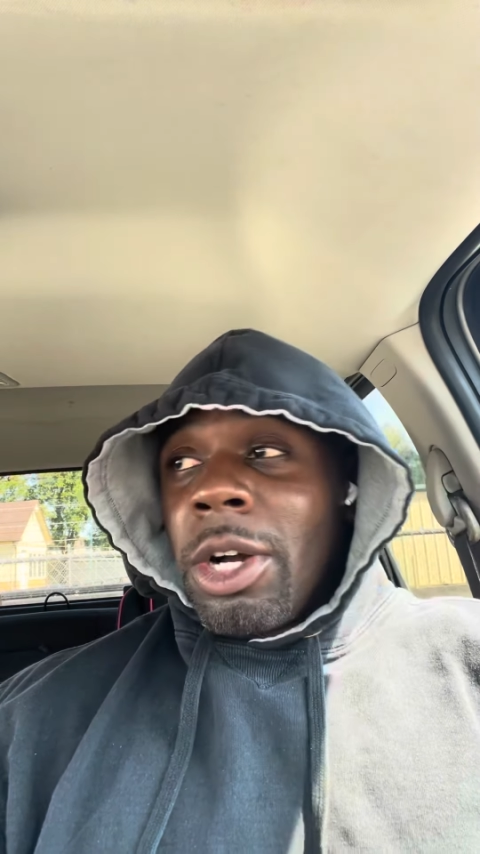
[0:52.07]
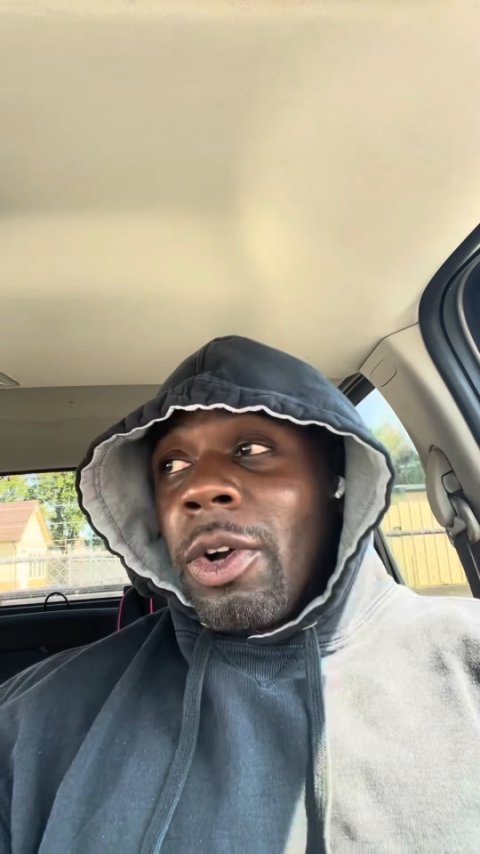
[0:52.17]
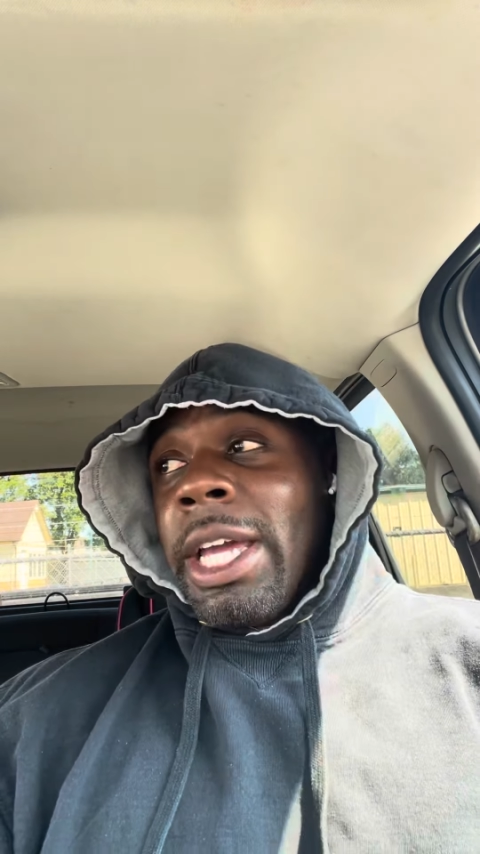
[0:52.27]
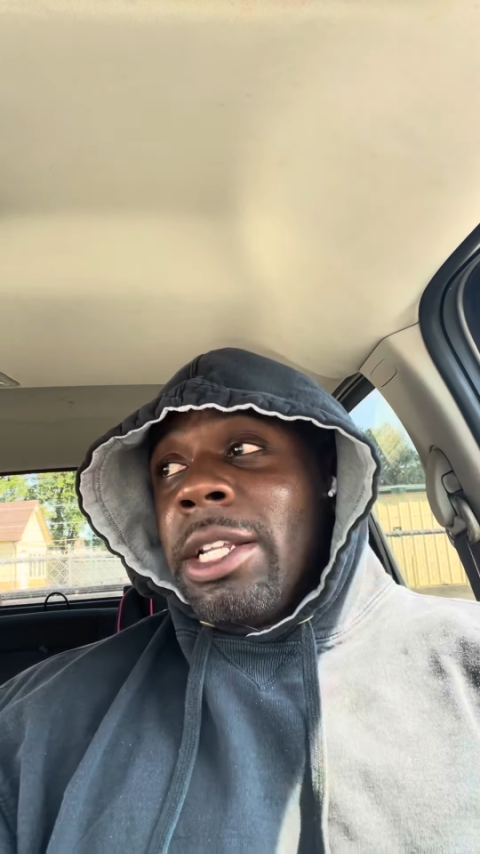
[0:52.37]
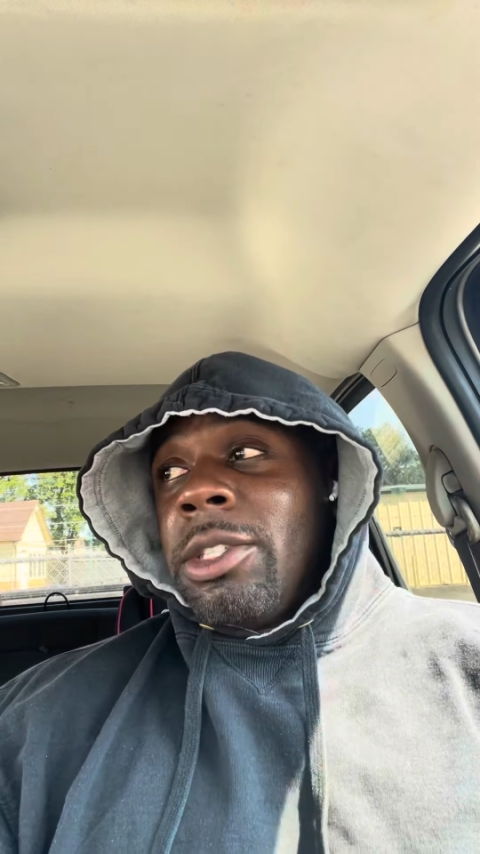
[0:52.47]

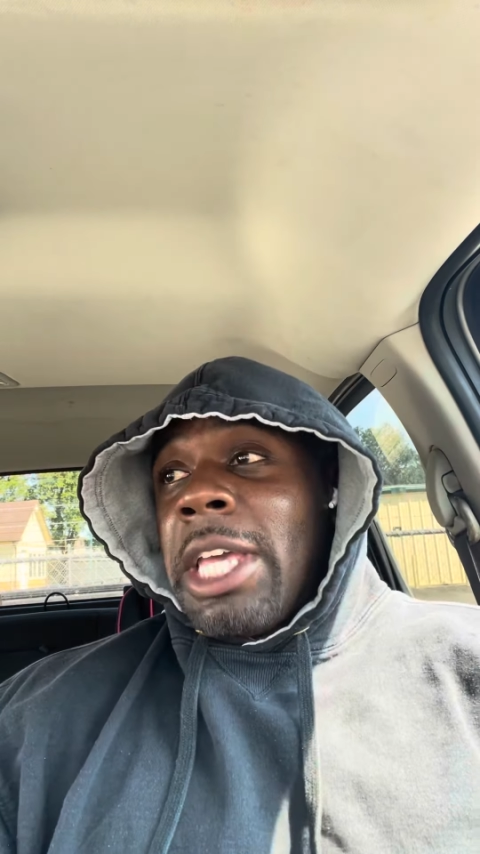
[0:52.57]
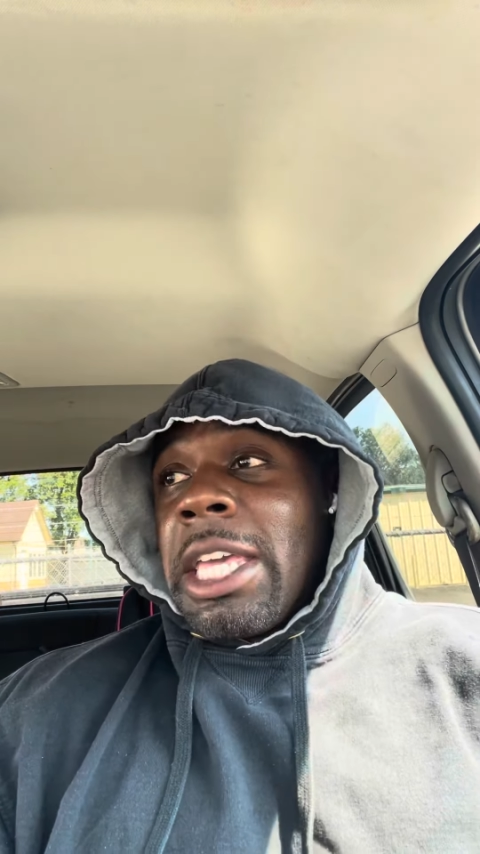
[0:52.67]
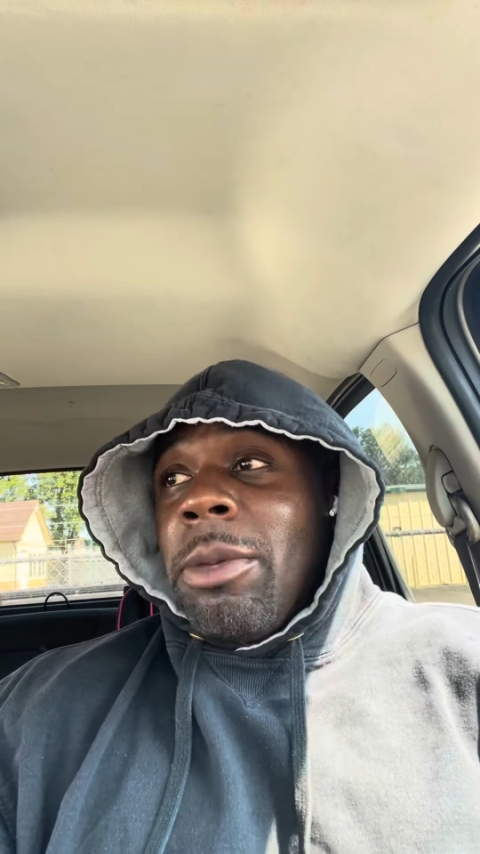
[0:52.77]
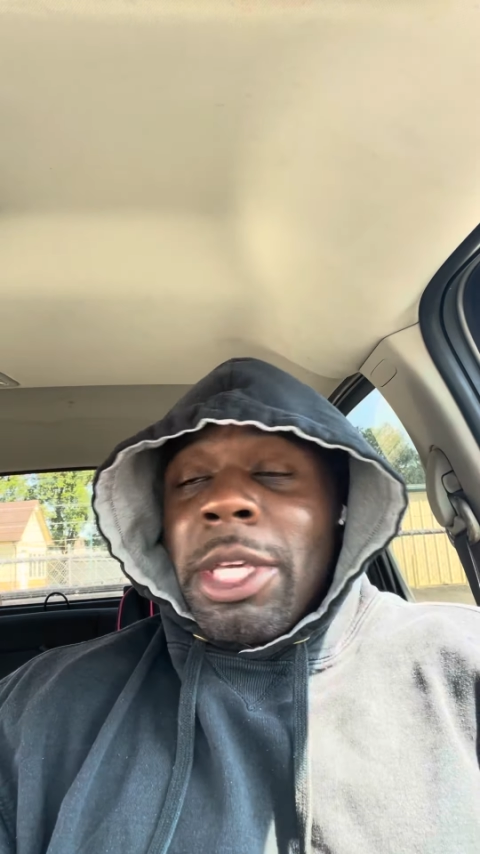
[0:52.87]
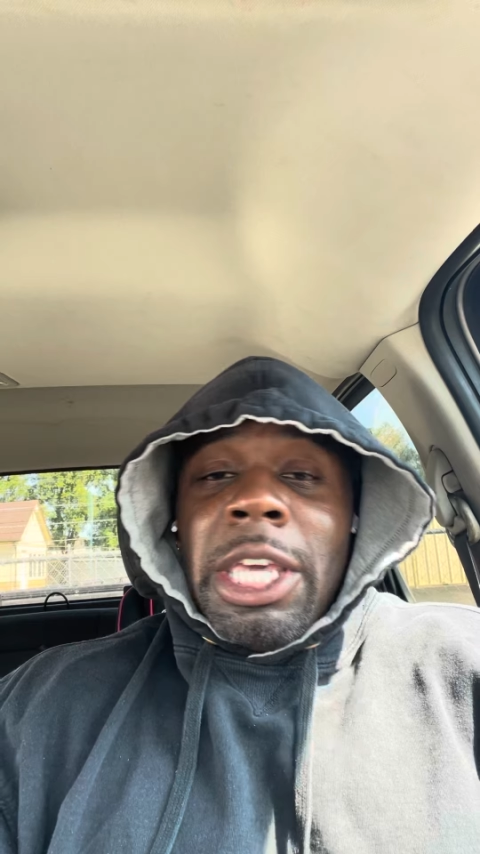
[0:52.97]
ahead and take
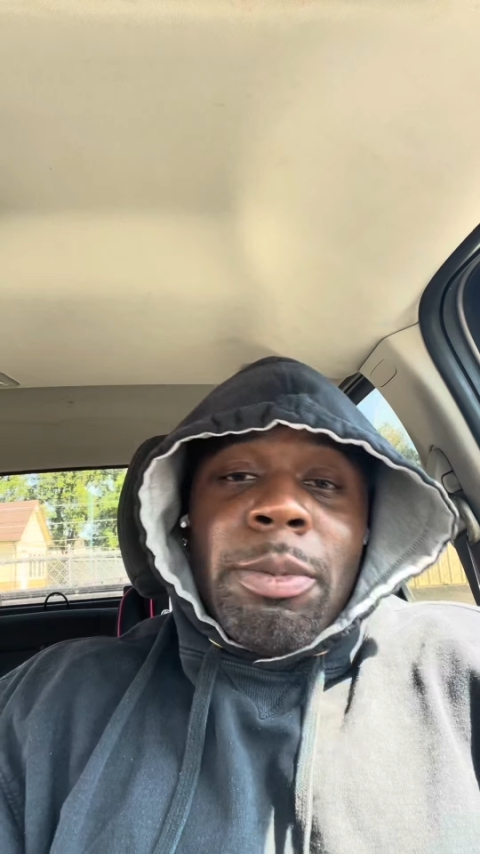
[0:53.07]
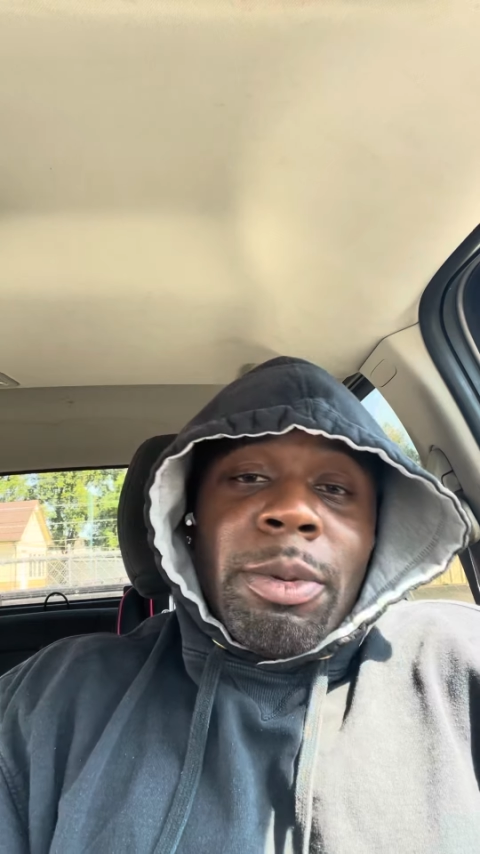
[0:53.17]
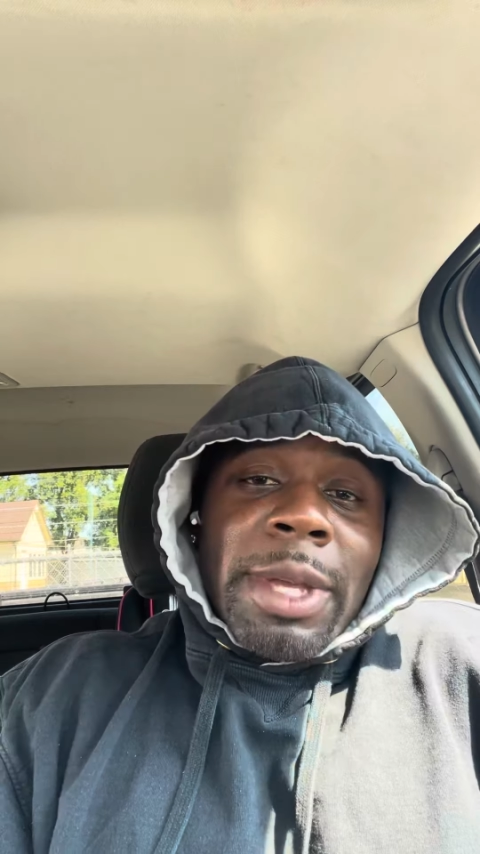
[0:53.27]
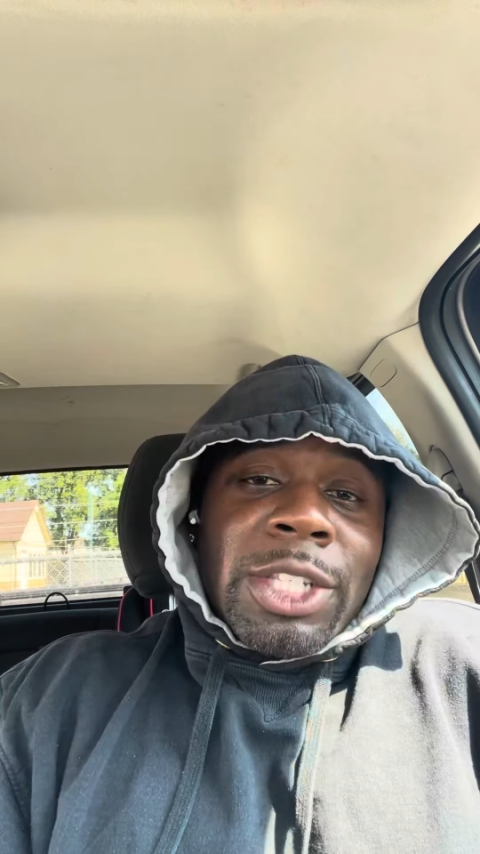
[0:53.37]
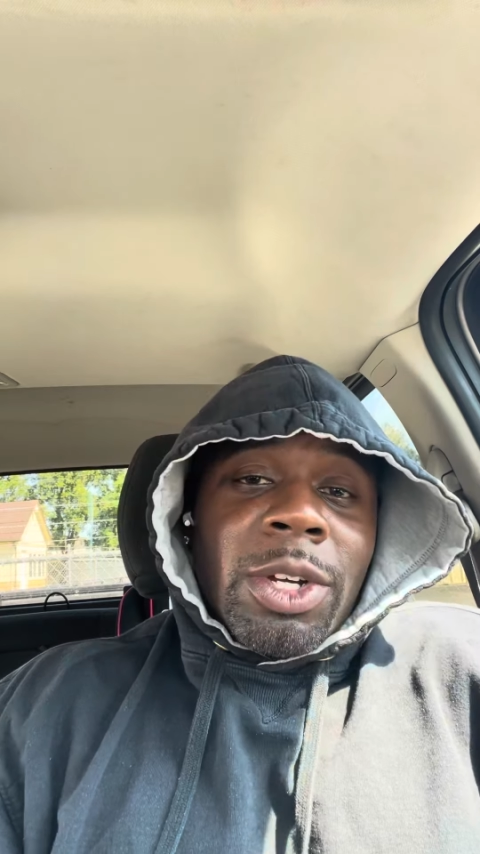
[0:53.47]
him and keep
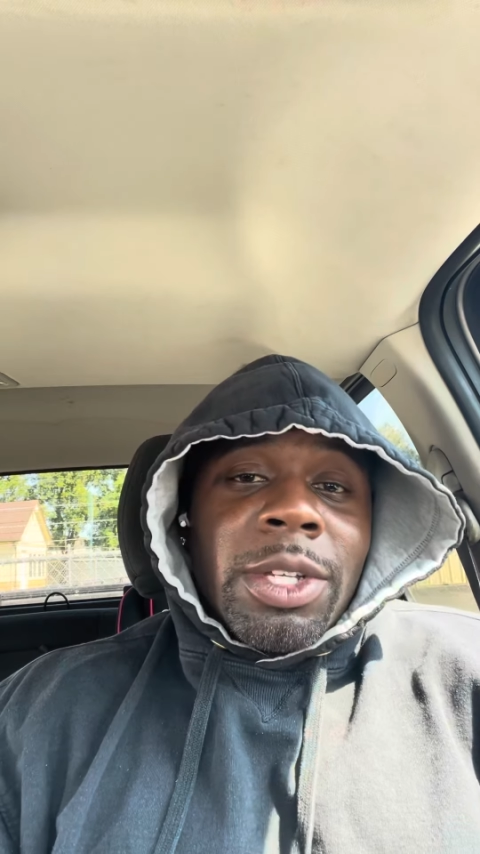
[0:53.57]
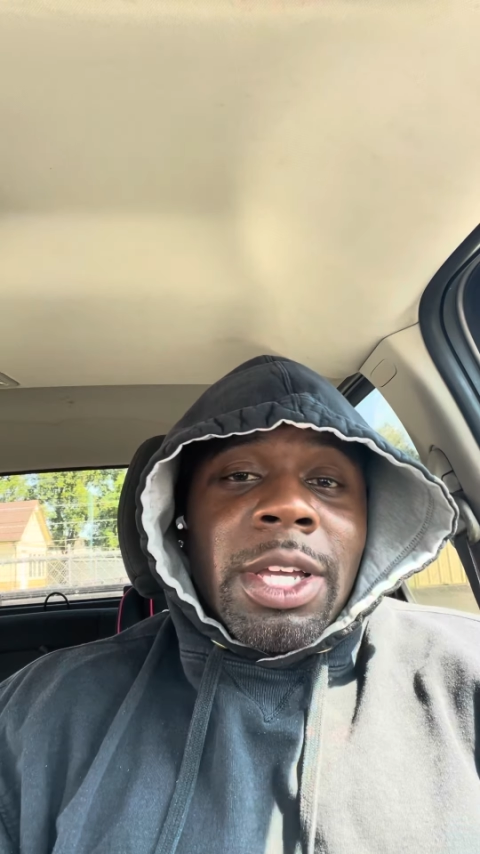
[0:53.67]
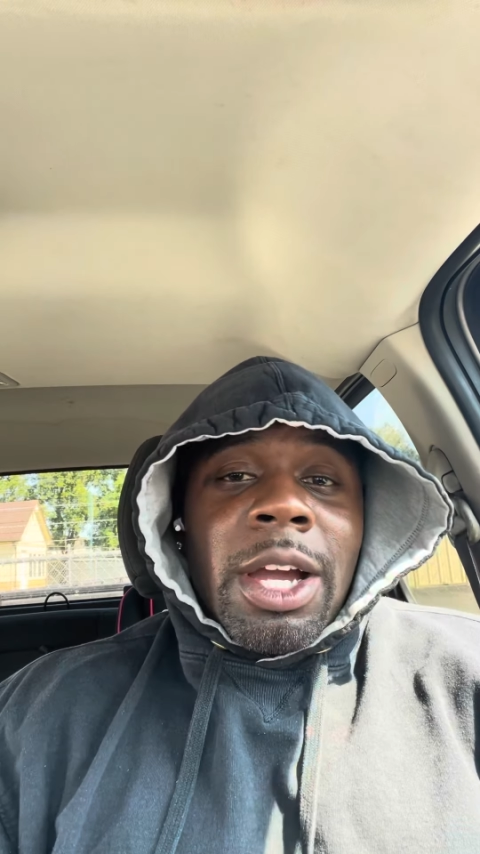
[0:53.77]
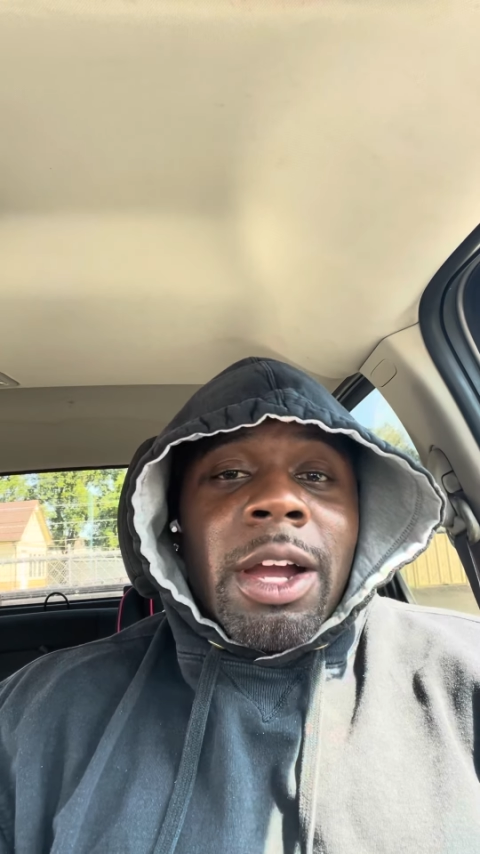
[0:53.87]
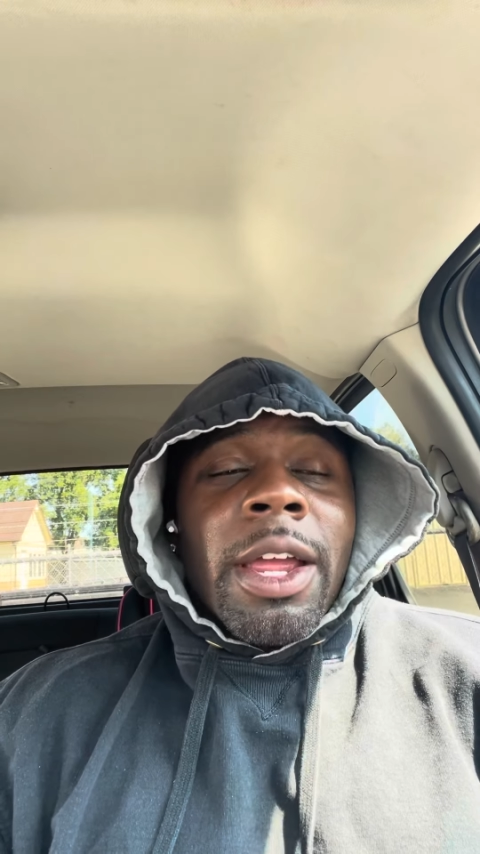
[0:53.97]
him at your
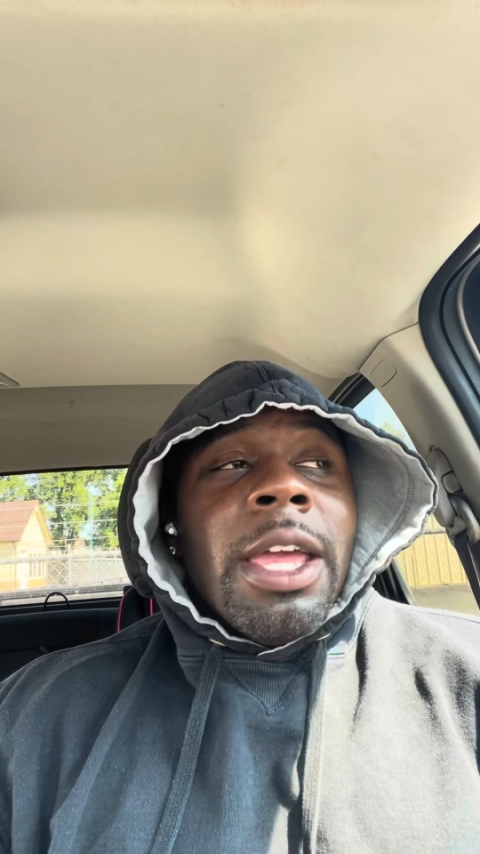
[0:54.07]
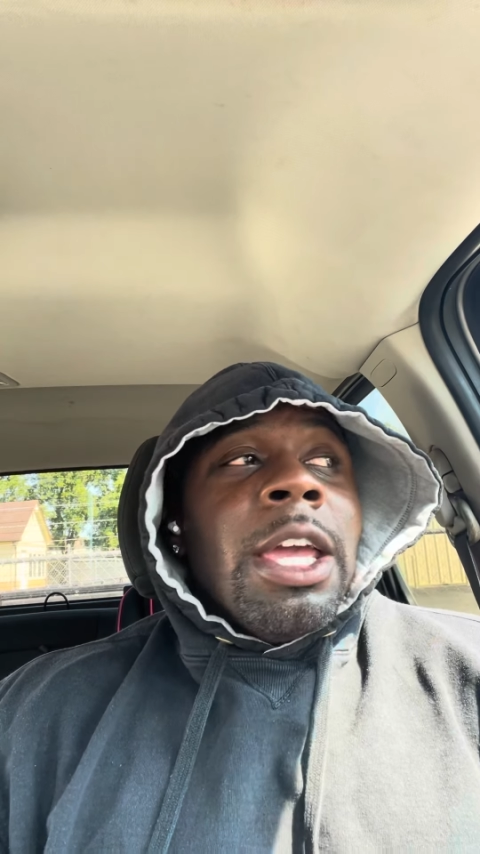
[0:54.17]
yard?